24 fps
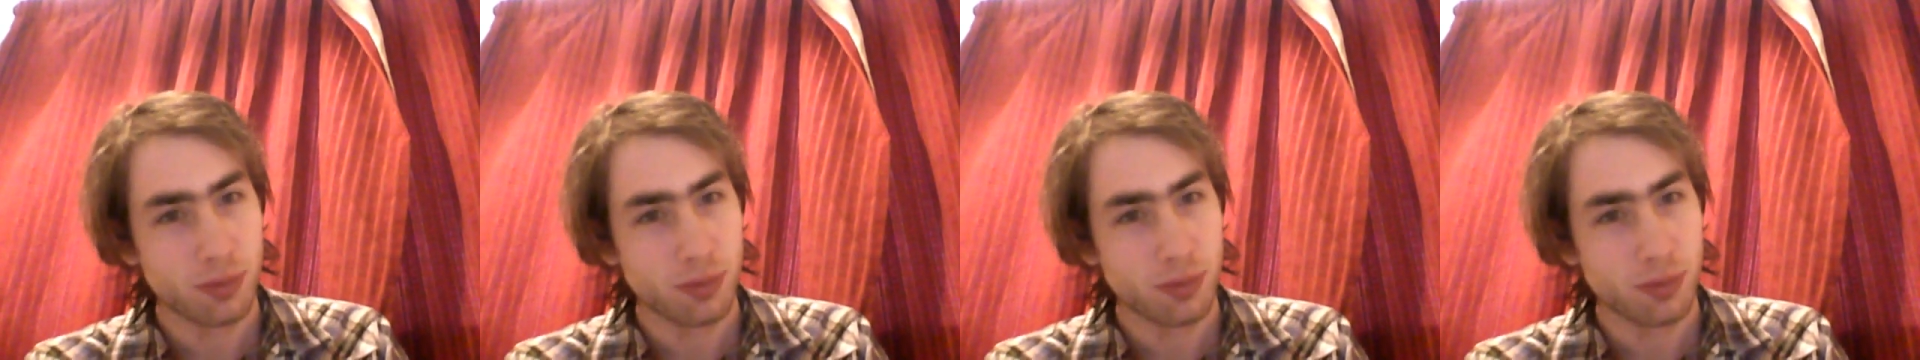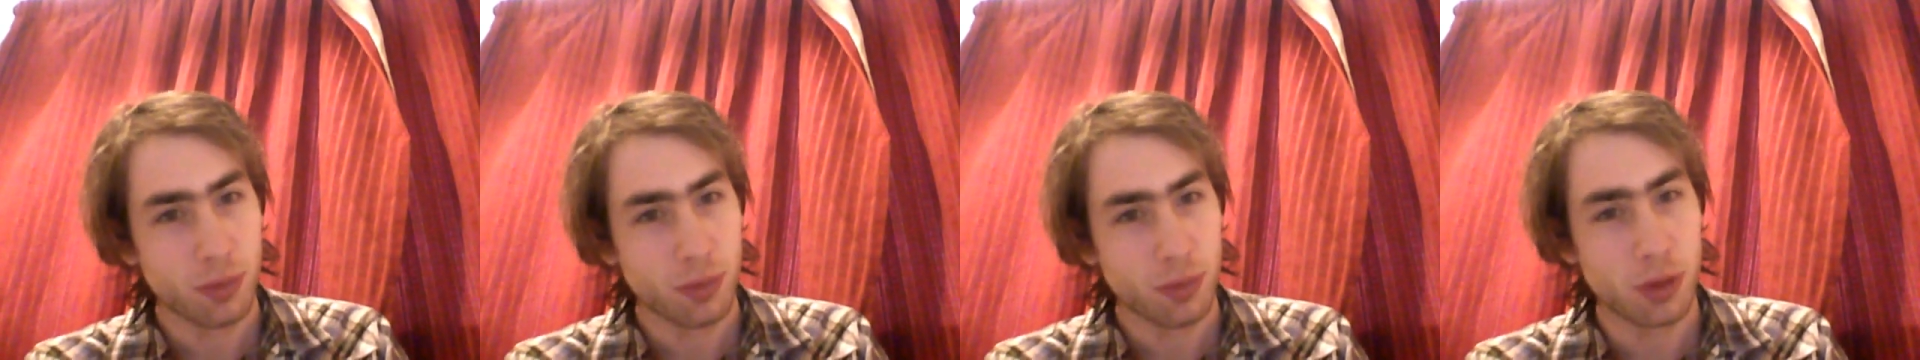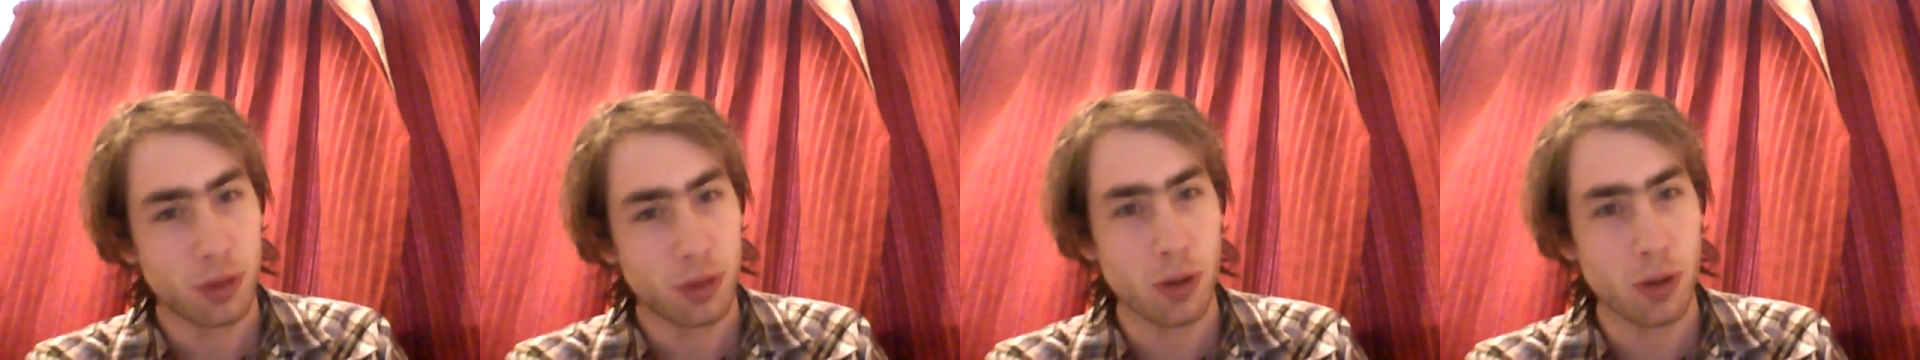
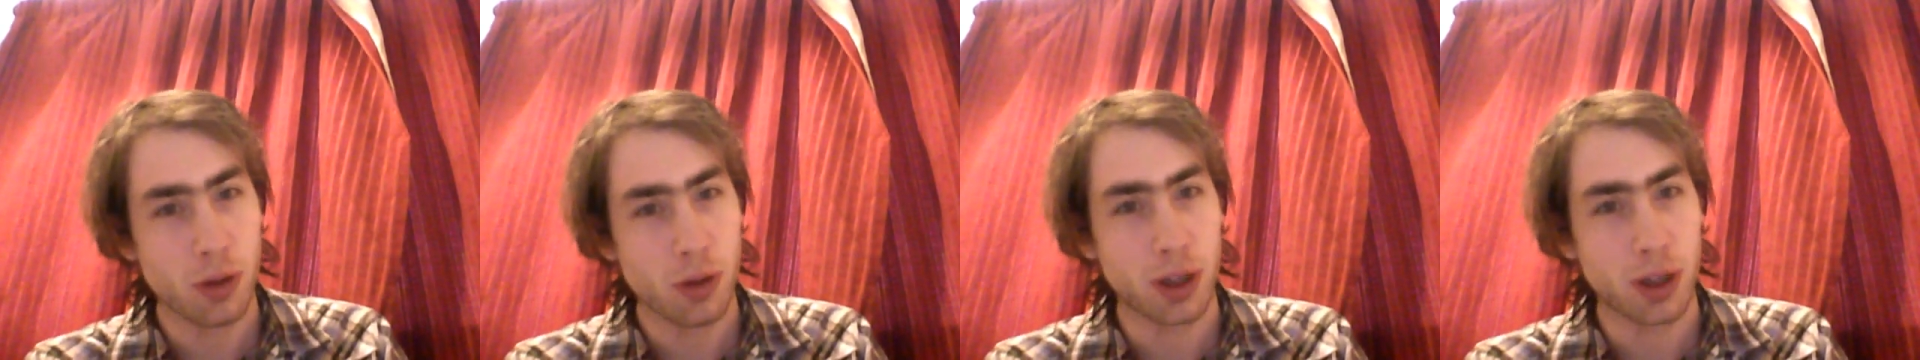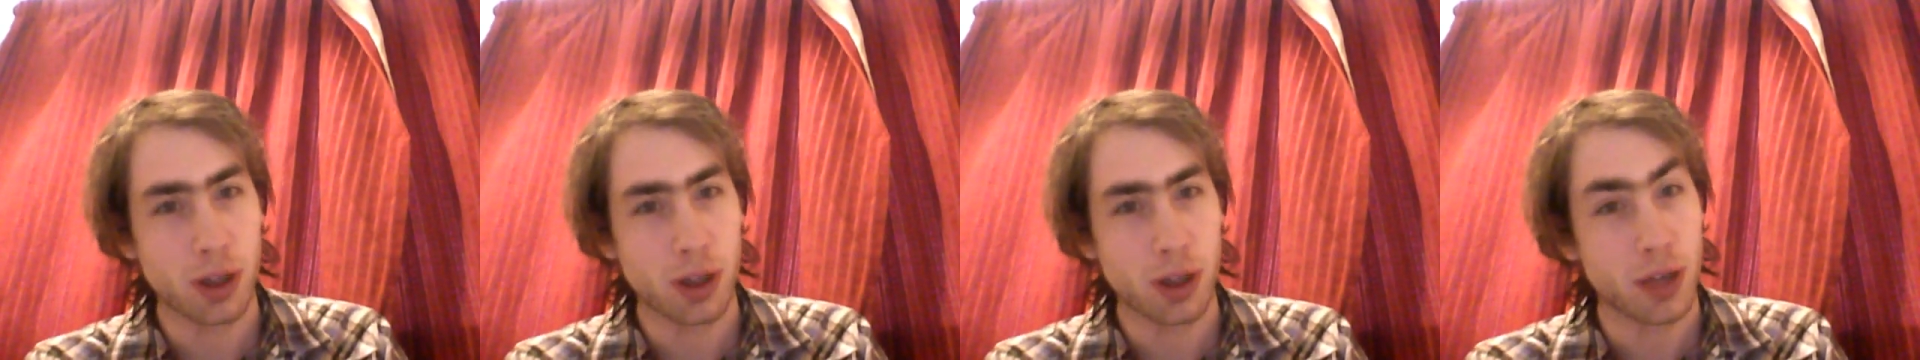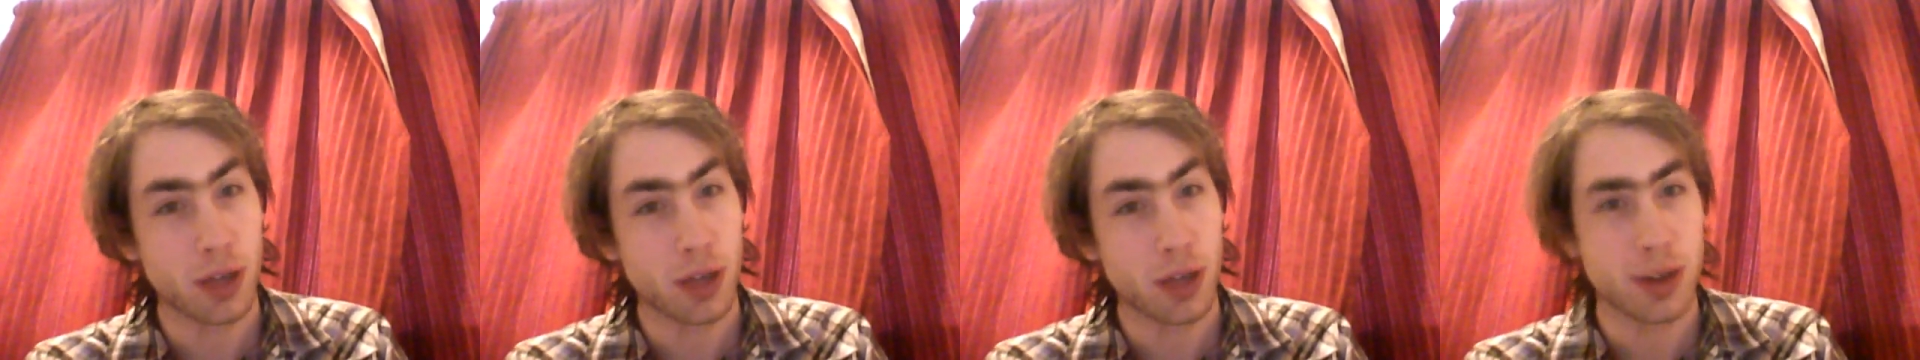We all know what
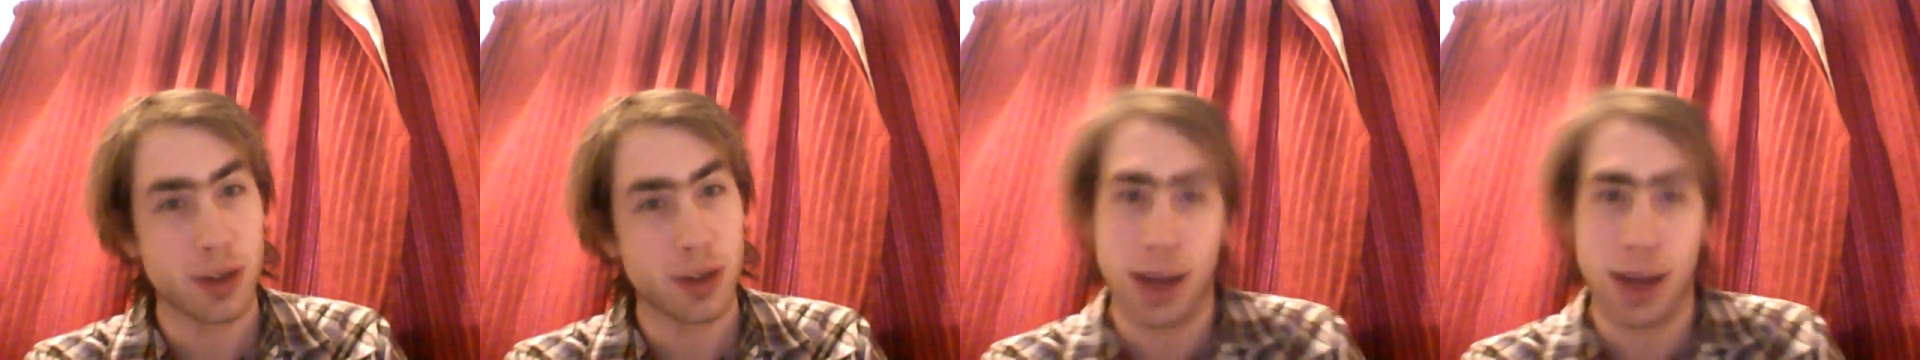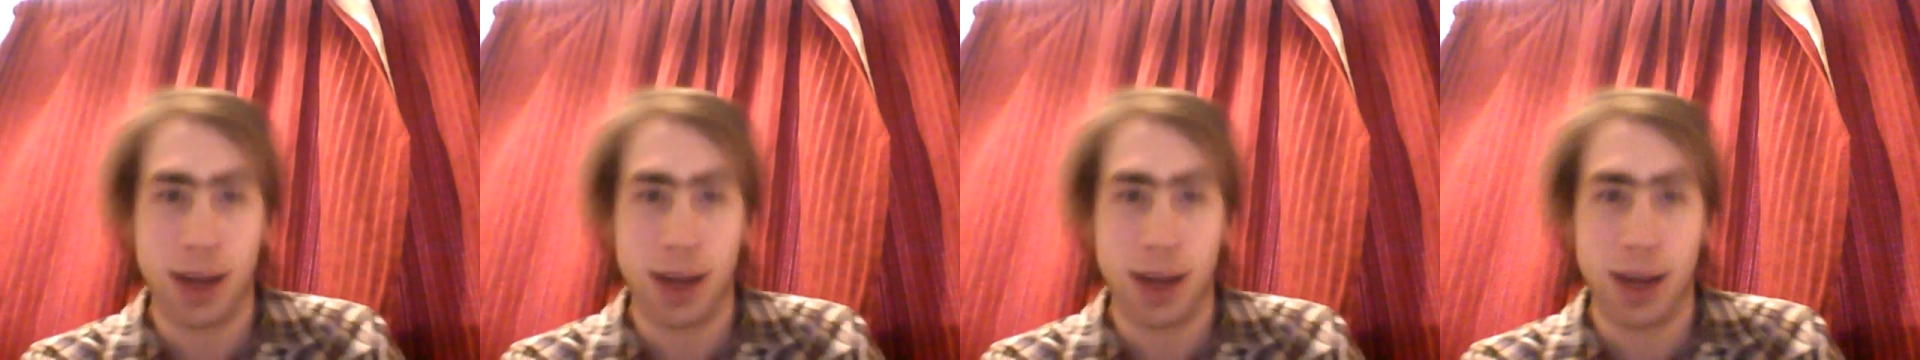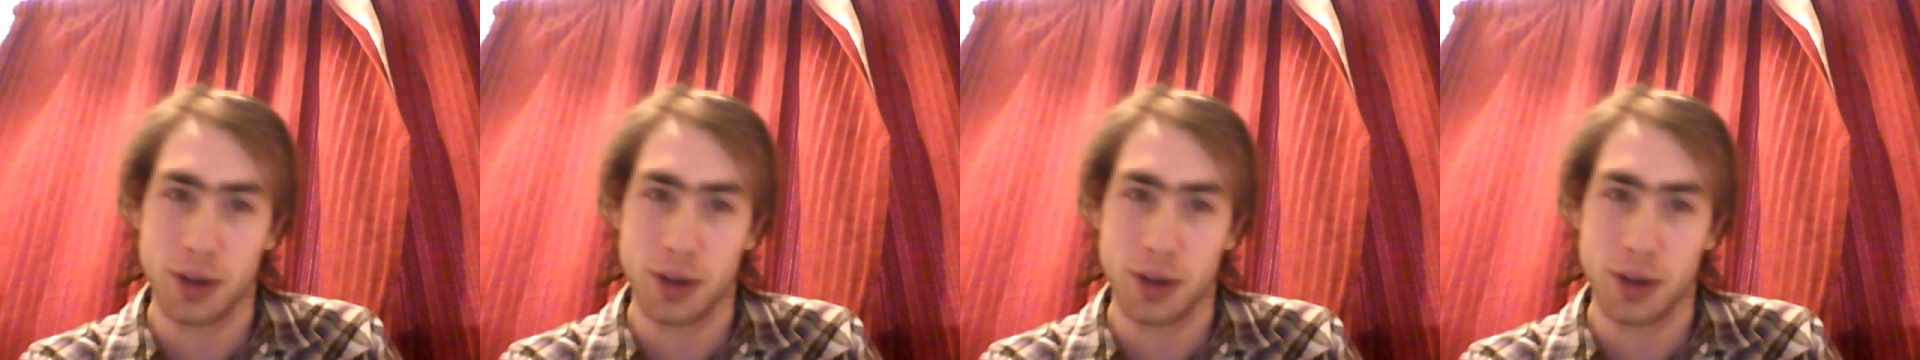clerics can't